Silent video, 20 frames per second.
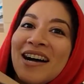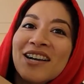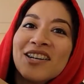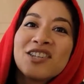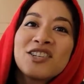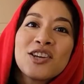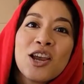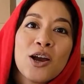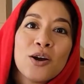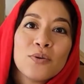
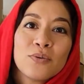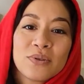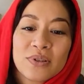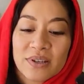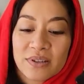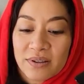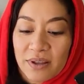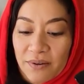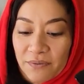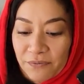show to
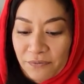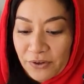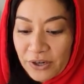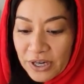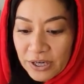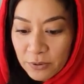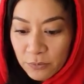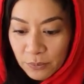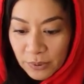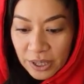the
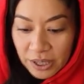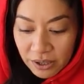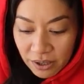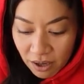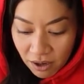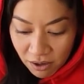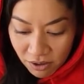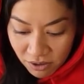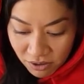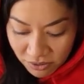freak
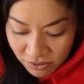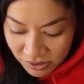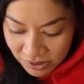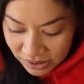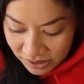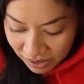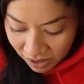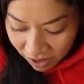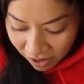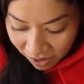weirdos.
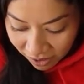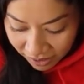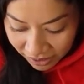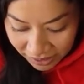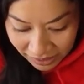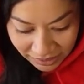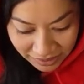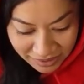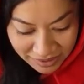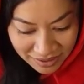All right.